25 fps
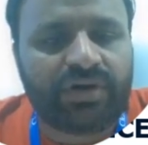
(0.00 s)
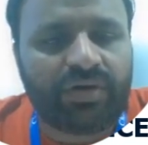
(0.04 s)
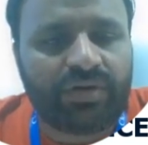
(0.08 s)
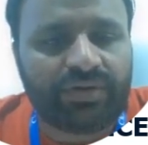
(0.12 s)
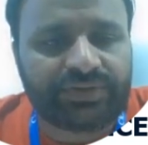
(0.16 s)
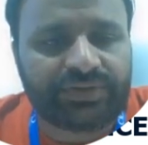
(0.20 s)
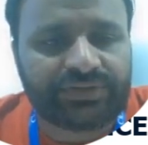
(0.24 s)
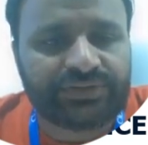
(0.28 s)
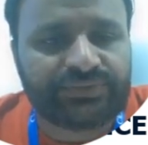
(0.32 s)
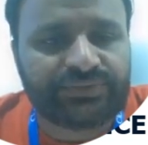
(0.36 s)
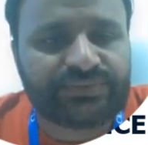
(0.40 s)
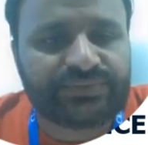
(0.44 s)

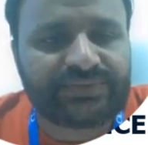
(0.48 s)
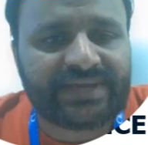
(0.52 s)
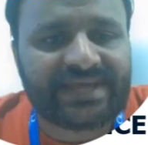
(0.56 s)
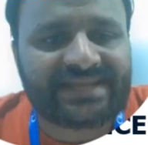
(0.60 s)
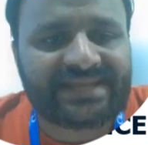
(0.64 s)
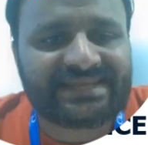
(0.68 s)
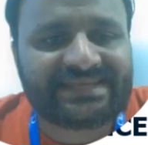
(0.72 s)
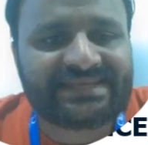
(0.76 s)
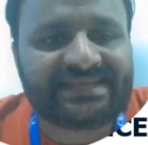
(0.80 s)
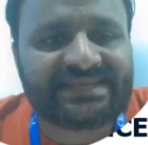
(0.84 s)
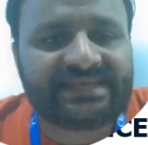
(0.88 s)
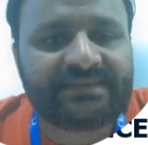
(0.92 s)
or you
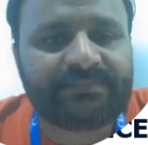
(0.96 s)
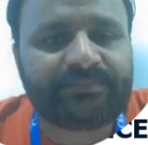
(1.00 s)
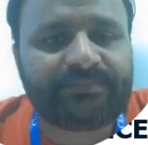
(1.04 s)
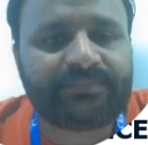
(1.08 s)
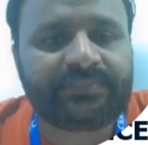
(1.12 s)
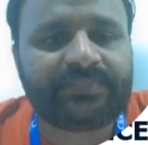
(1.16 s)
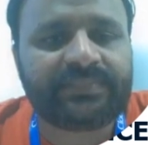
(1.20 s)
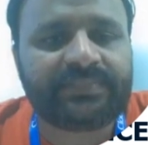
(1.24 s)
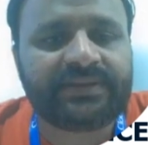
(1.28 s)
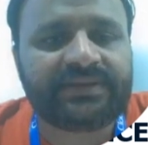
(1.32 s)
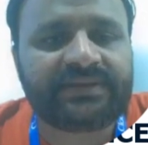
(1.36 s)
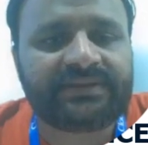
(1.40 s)
can keep
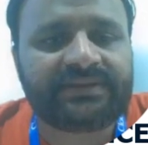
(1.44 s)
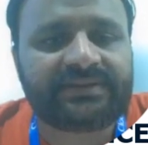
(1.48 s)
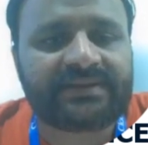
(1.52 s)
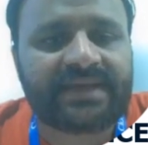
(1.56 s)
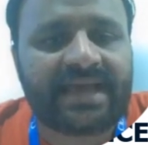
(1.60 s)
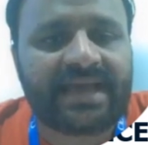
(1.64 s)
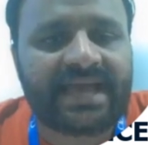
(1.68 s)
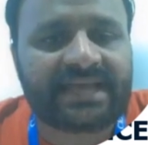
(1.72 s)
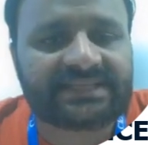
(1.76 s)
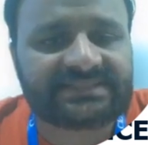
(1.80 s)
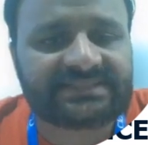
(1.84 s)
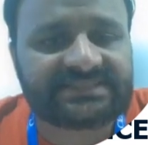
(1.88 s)
it
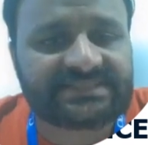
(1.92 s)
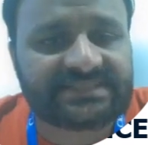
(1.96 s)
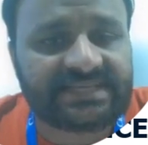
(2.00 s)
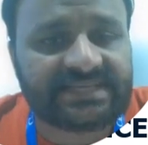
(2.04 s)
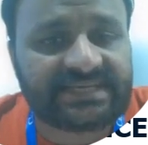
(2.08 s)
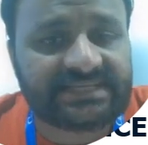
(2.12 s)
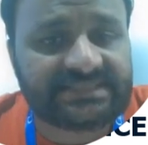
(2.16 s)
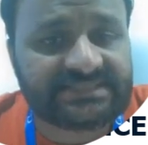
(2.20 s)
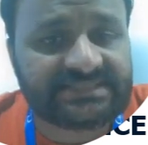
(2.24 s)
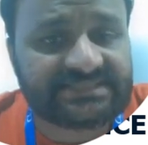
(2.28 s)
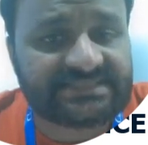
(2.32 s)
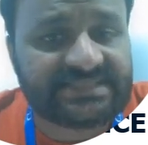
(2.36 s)
as
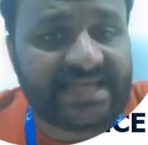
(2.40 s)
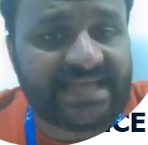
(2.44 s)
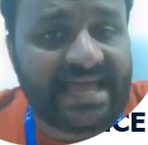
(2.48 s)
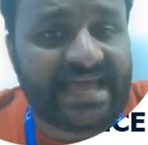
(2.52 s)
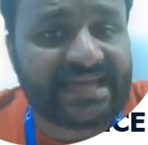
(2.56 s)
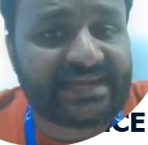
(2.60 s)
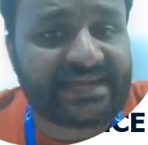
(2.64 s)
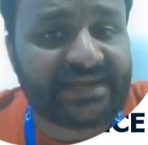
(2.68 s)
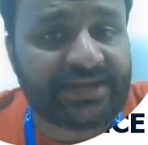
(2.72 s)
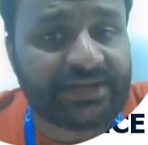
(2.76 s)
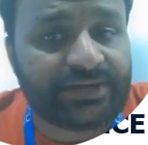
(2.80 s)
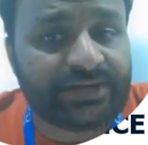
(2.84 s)
is
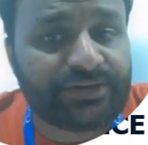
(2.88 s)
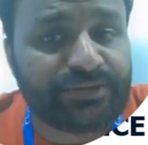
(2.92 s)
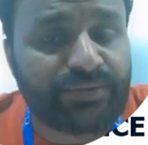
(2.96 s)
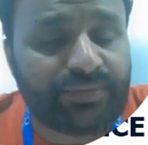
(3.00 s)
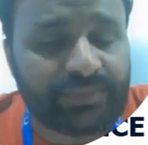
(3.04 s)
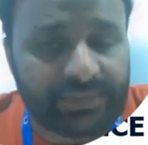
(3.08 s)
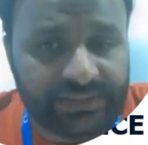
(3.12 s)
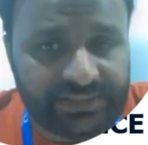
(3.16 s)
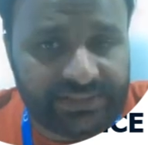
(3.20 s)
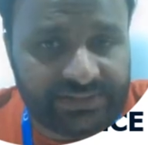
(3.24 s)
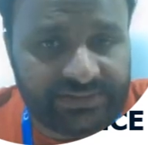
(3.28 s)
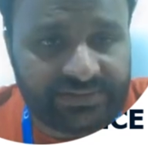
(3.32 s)
and
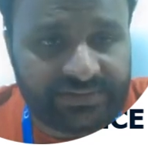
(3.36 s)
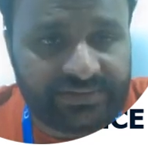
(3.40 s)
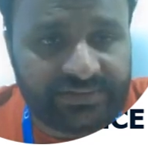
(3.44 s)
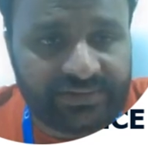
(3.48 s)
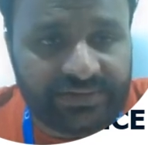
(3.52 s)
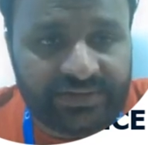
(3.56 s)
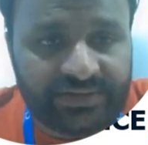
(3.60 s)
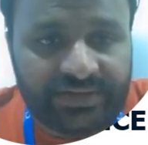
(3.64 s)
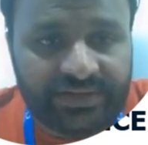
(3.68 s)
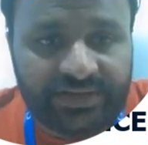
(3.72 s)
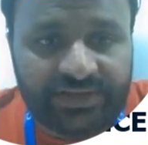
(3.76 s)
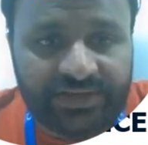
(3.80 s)
ignore it
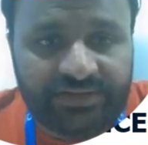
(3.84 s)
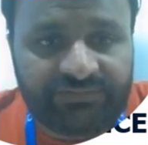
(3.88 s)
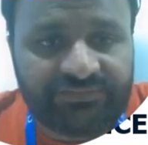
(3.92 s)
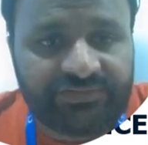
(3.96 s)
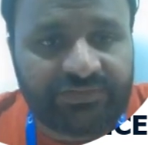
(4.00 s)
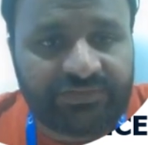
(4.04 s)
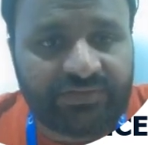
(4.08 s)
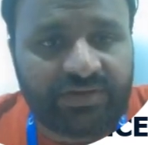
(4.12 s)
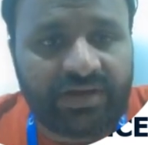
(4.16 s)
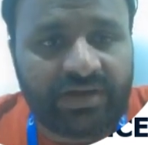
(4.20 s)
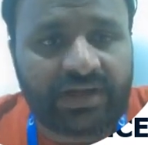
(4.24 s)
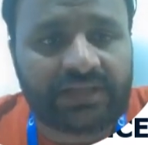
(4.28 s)
if
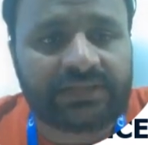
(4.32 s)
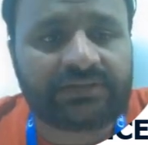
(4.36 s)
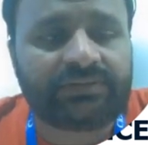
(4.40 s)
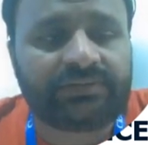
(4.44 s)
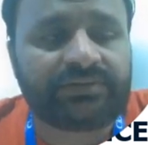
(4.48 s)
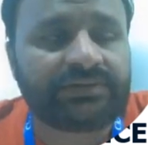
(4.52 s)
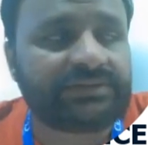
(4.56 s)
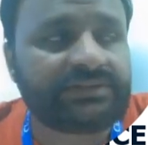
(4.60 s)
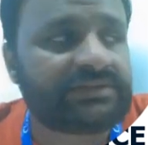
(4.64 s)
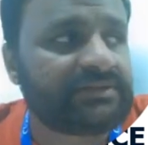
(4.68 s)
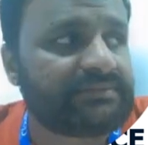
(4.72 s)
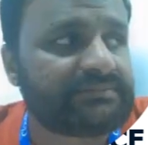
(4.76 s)
your
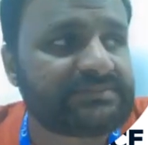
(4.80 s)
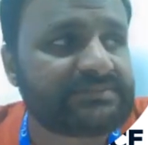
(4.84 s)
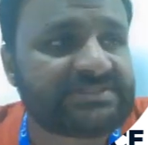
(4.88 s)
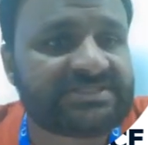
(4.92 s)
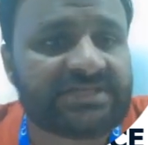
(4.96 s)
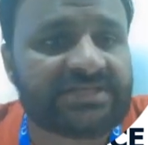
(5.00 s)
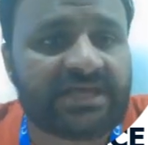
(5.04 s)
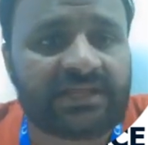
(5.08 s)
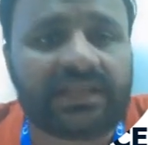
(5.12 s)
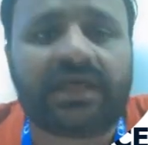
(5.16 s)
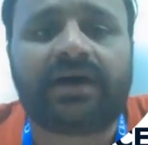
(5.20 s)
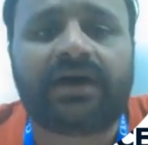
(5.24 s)

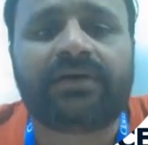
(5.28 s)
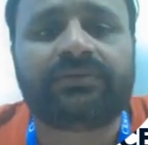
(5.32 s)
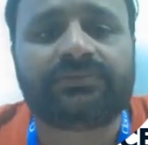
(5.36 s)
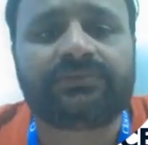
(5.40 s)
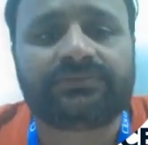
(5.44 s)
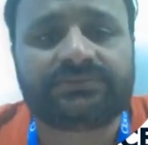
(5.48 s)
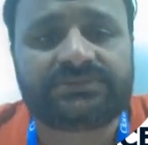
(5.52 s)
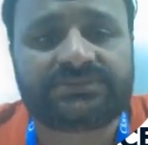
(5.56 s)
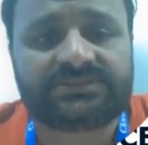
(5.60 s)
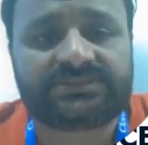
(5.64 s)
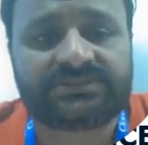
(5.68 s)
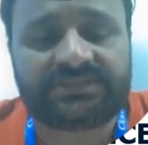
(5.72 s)
algorithms
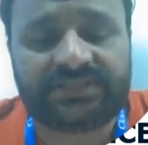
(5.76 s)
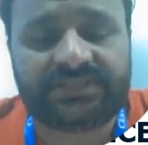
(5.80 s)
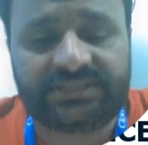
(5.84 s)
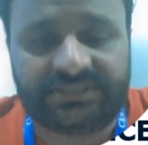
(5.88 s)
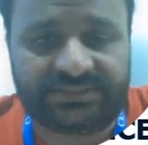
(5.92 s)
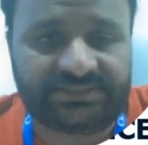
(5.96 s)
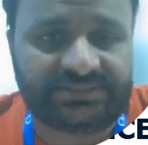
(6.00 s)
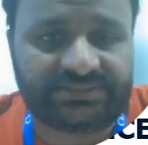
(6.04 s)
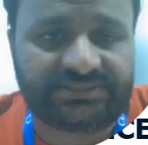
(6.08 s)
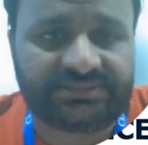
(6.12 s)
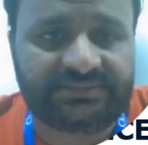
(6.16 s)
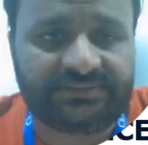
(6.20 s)
allows
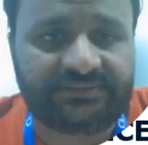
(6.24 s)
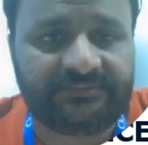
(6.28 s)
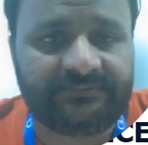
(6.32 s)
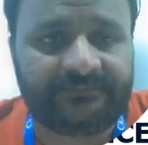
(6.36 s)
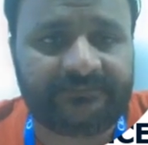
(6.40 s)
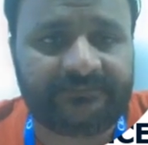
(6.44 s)
it.